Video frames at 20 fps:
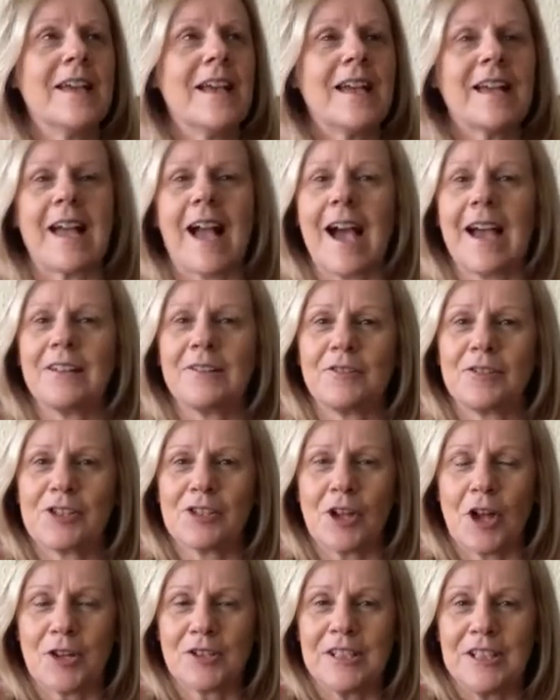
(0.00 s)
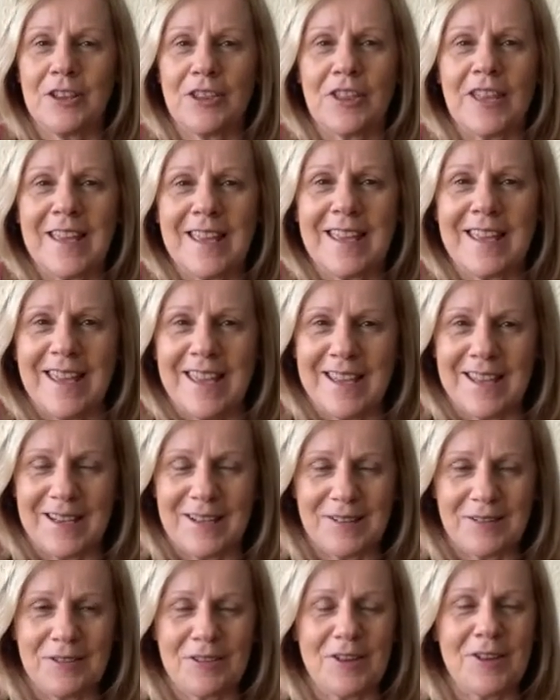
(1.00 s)
kind of started
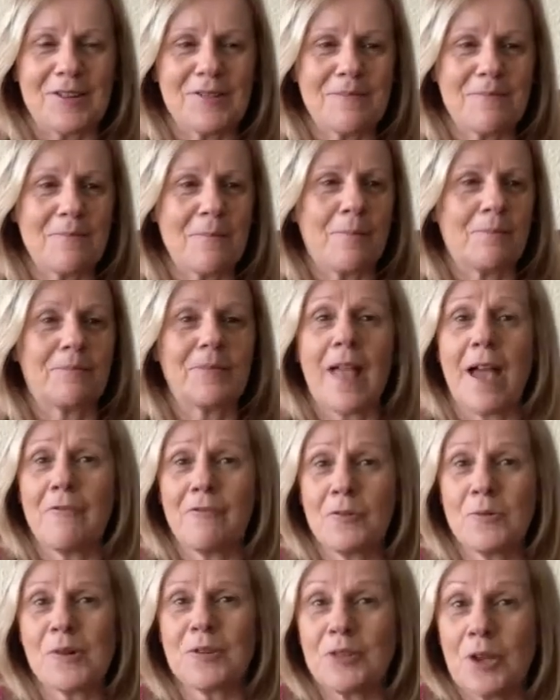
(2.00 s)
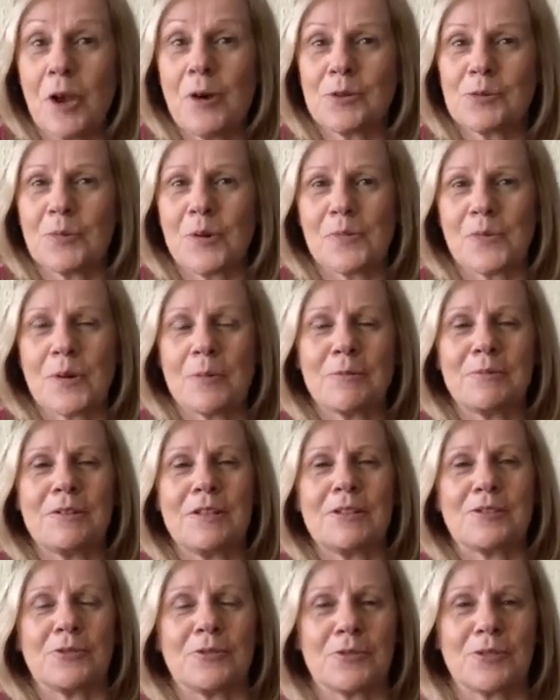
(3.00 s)
thinking that everyone knows what property
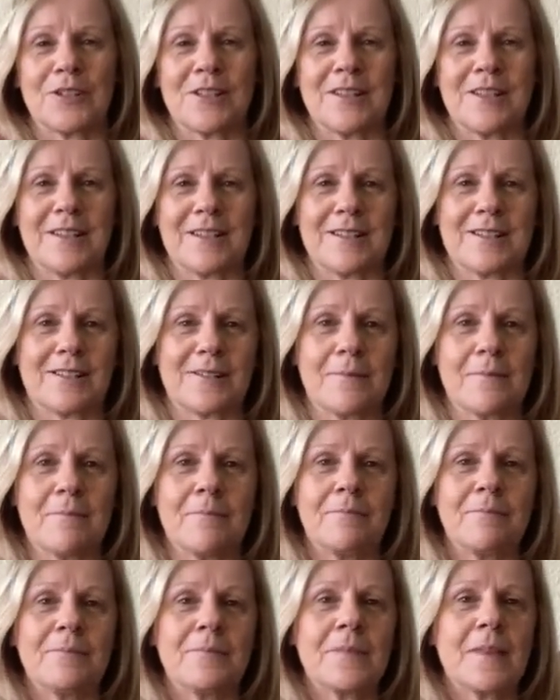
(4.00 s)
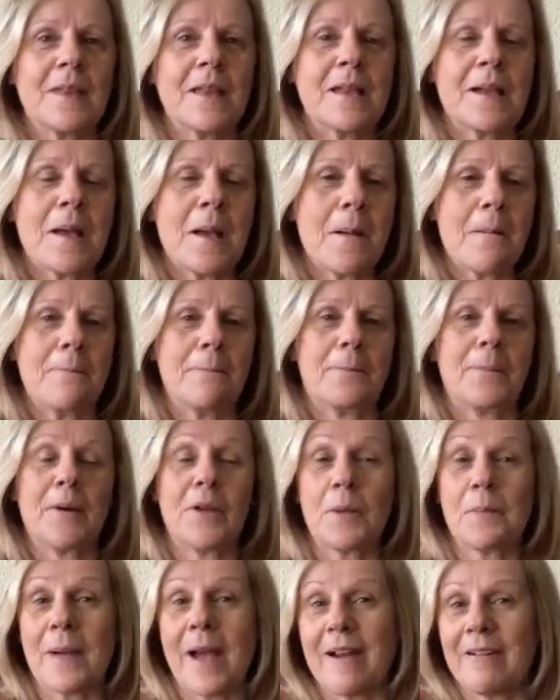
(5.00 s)
sourcing is. But
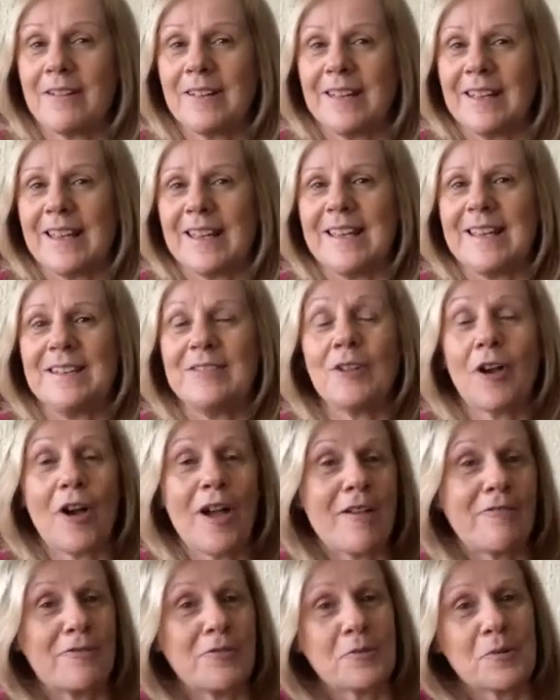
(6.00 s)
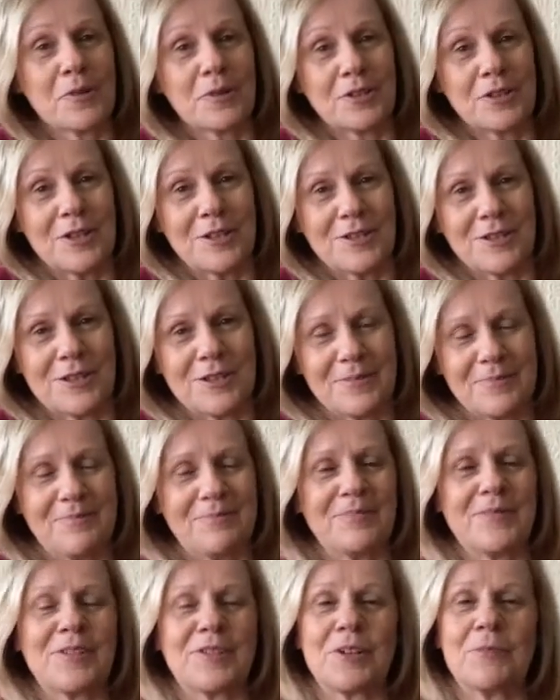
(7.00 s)
apparently not everyone does.
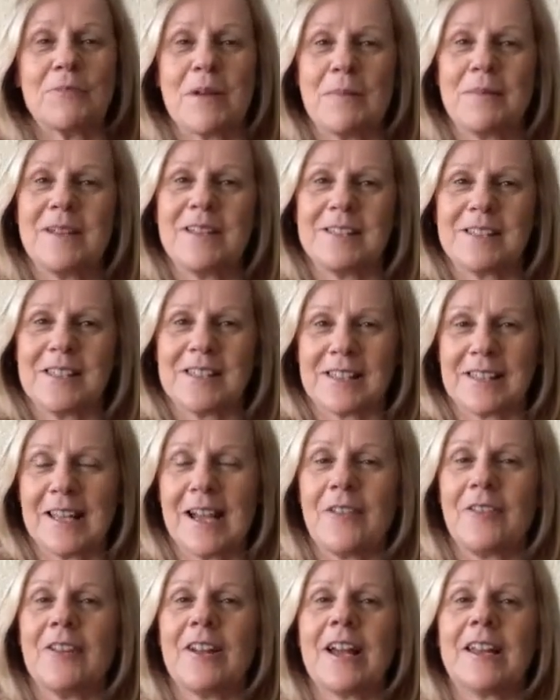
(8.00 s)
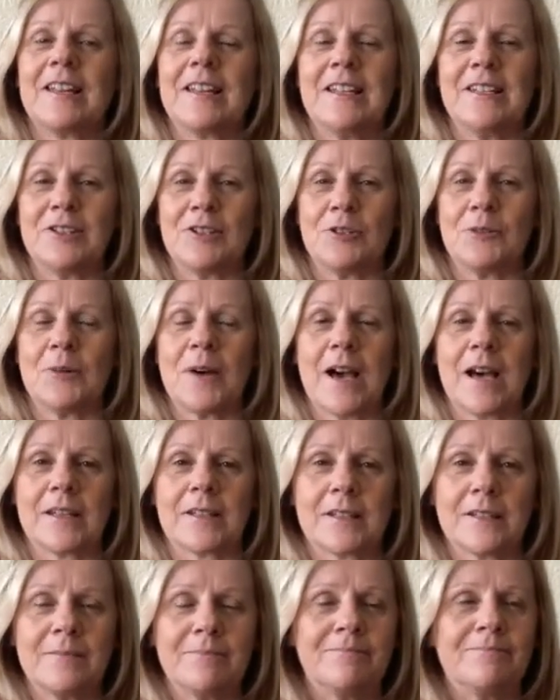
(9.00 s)
So maybe it's a slide that I need to add.
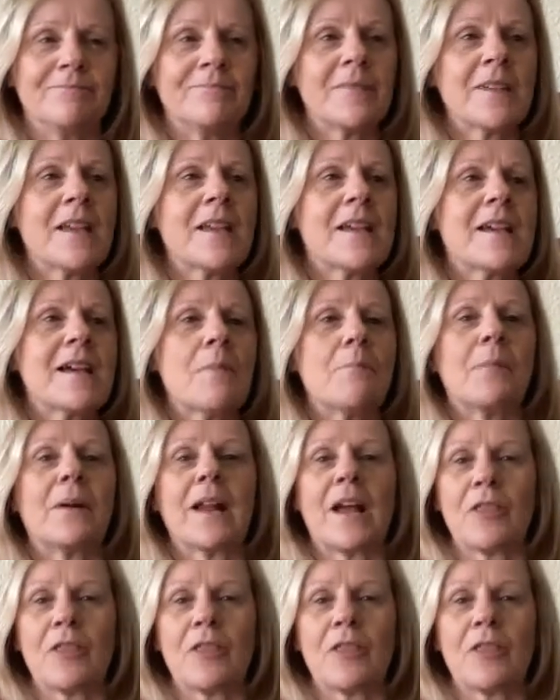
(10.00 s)
But I